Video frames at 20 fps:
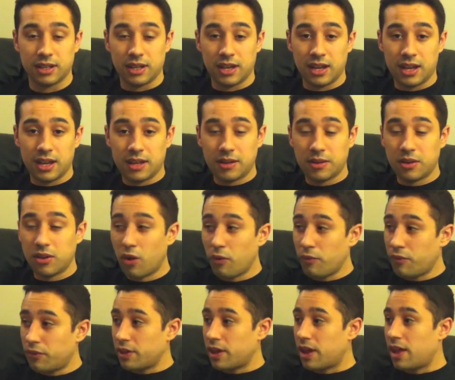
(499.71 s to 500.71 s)
and
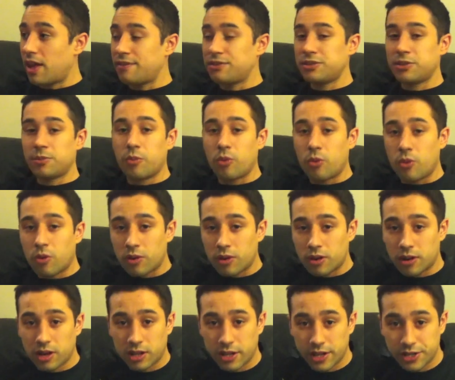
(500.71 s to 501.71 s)
hopefully I'll have some
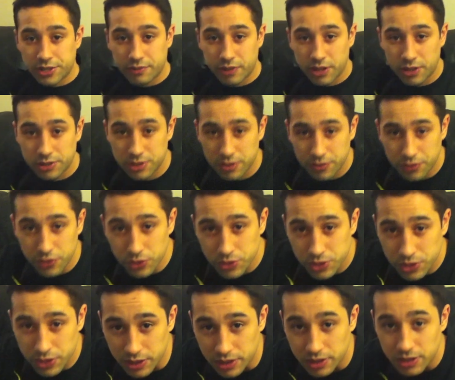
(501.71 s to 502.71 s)
more collection videos in the
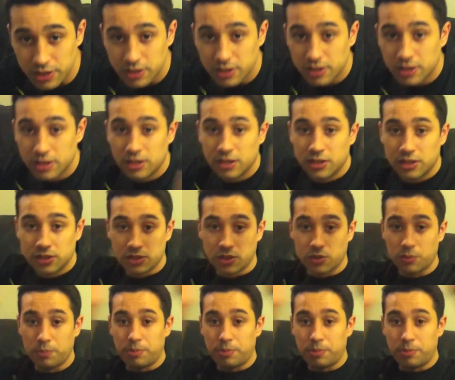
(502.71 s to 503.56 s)
future. So